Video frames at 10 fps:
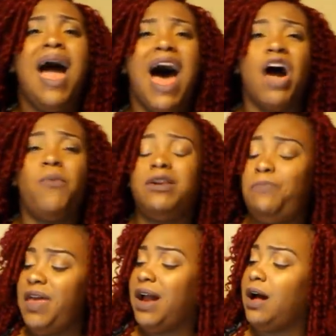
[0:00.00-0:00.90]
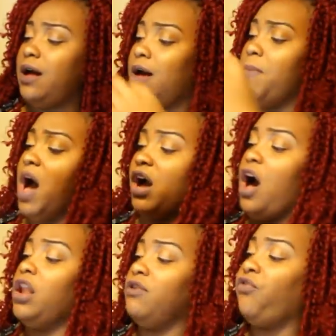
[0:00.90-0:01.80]
I would pick um, a
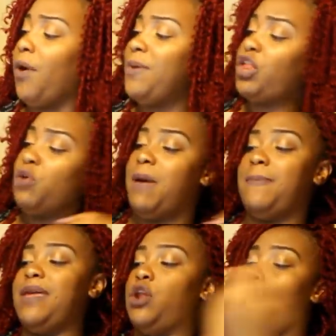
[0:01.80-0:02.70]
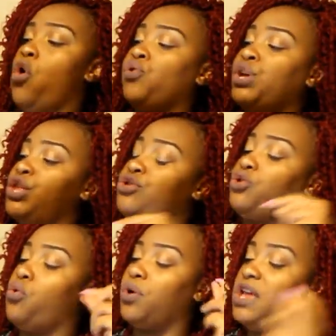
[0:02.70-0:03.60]
color from it, so maybe an
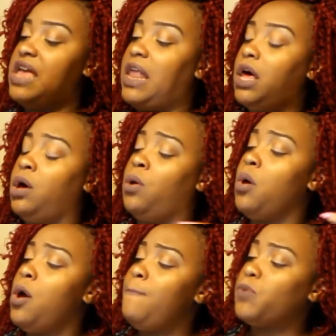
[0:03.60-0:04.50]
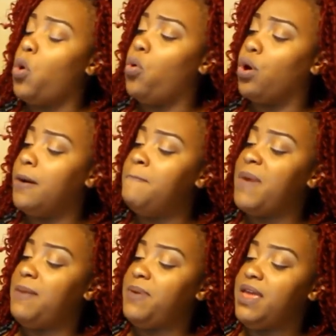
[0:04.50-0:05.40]
orange or a yellow or
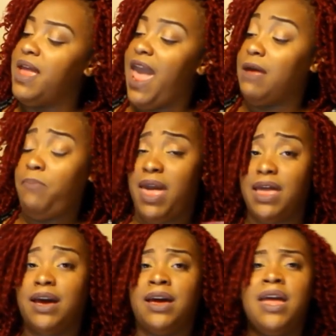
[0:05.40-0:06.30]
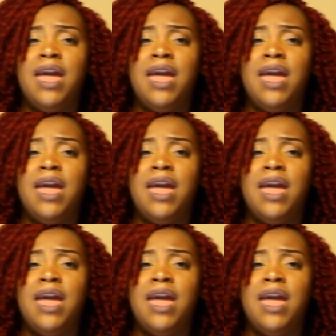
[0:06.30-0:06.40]
maybe a pink.